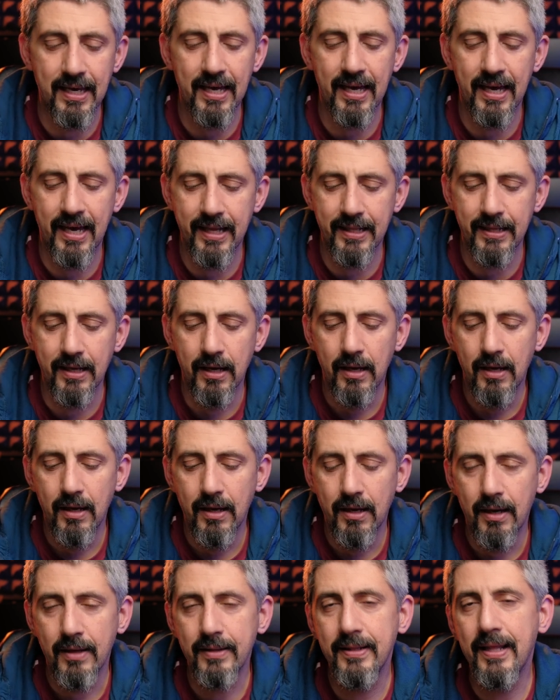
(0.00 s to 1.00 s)
and
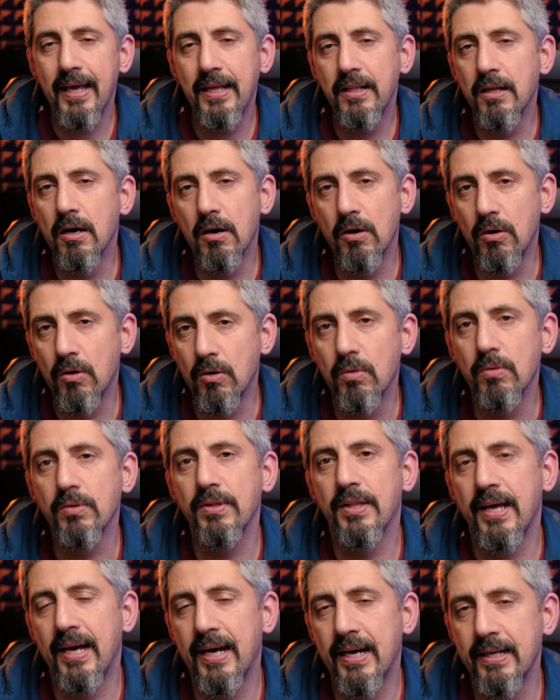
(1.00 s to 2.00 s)
they know
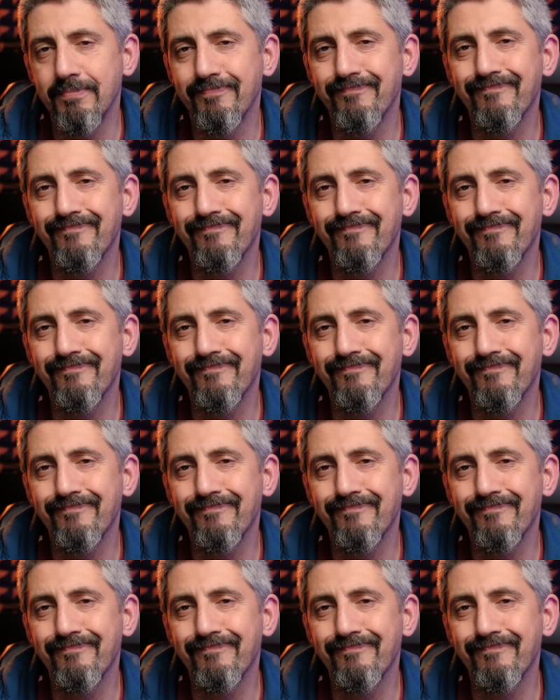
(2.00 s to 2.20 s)
that